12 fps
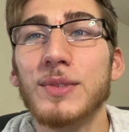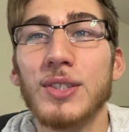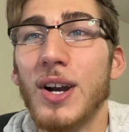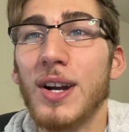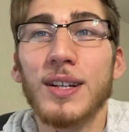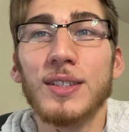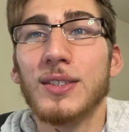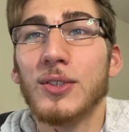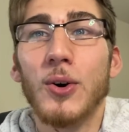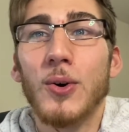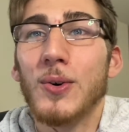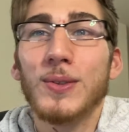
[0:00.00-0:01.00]
dark,
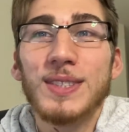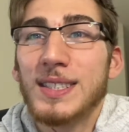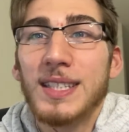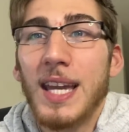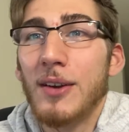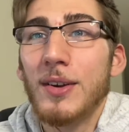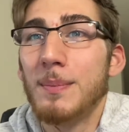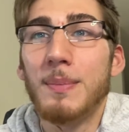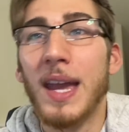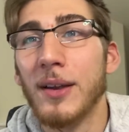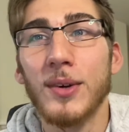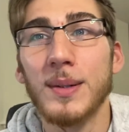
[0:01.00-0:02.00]
cold, scary
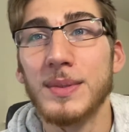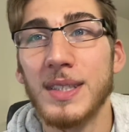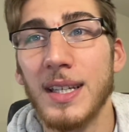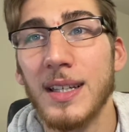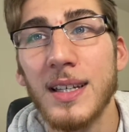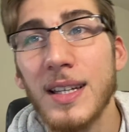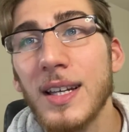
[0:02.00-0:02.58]
bankruptcy.